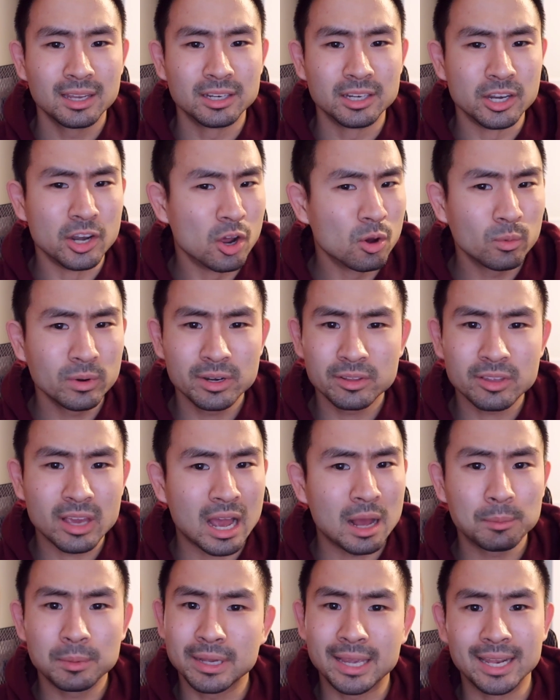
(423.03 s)
No one is
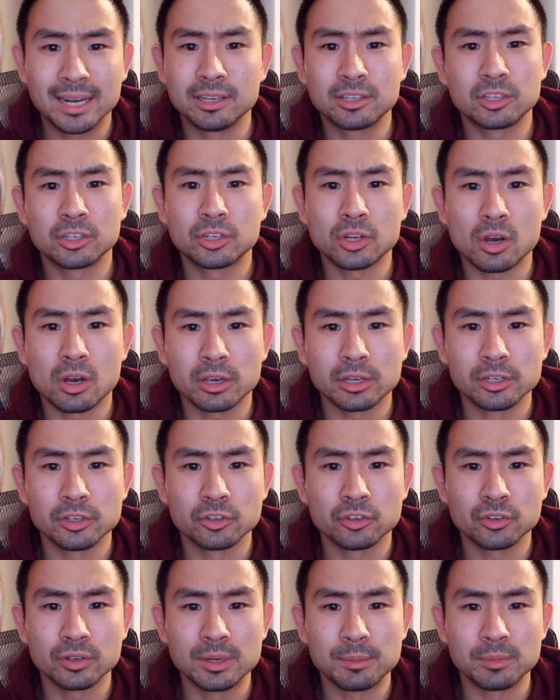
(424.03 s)
obligated to talk in your
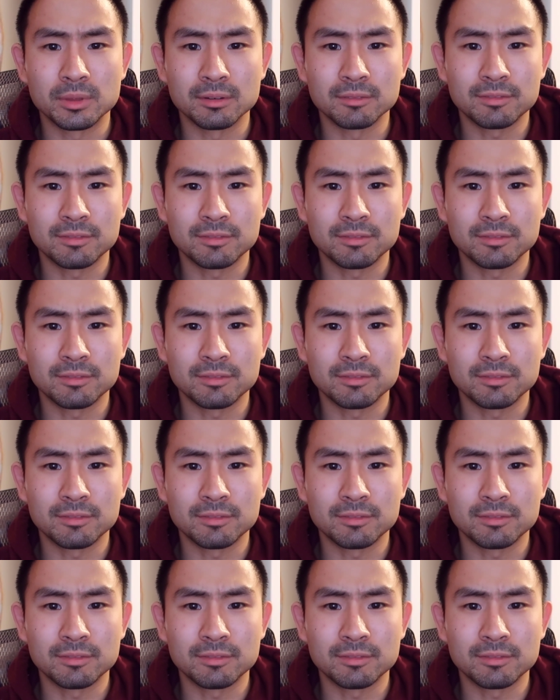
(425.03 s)
streams.